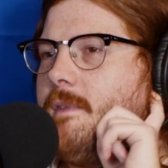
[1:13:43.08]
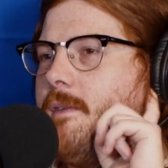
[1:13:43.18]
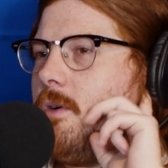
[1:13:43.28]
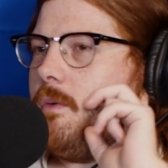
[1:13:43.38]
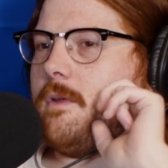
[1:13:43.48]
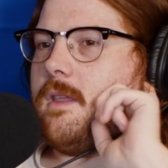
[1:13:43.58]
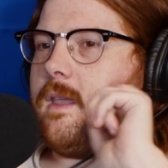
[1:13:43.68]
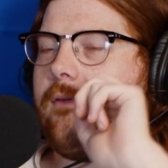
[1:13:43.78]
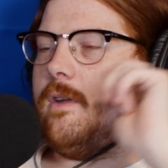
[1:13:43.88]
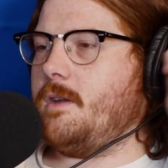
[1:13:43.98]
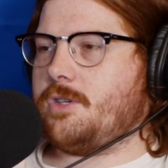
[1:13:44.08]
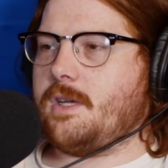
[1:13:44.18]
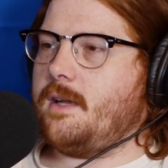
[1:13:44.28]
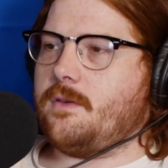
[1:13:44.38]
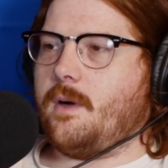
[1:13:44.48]
never given it a
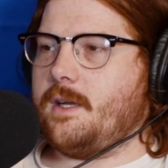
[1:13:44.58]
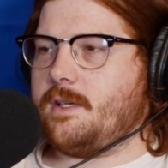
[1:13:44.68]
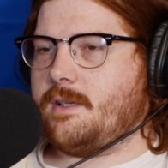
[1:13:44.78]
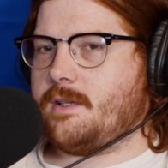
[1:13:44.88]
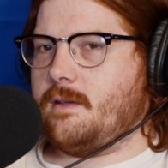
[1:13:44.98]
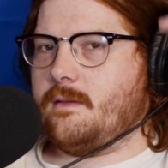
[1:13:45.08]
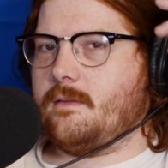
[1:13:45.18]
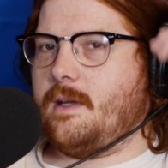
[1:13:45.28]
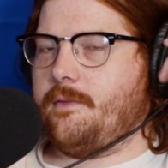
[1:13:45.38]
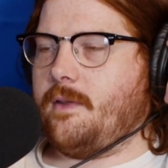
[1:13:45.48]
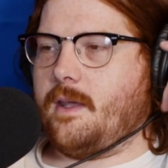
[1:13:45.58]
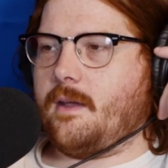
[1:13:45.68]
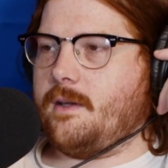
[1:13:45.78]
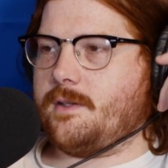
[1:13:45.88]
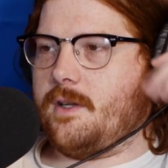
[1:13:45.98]
shot to watch. I feel like
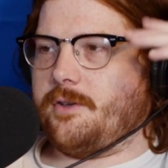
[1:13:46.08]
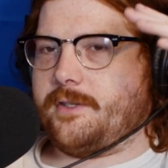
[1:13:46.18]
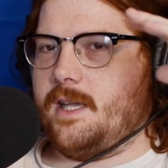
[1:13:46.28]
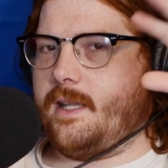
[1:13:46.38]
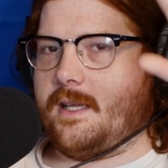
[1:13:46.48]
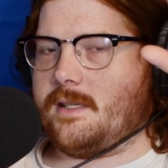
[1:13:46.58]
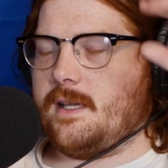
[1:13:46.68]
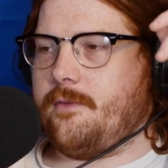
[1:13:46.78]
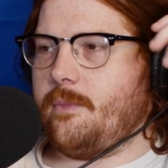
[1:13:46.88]
I just understand like it's not for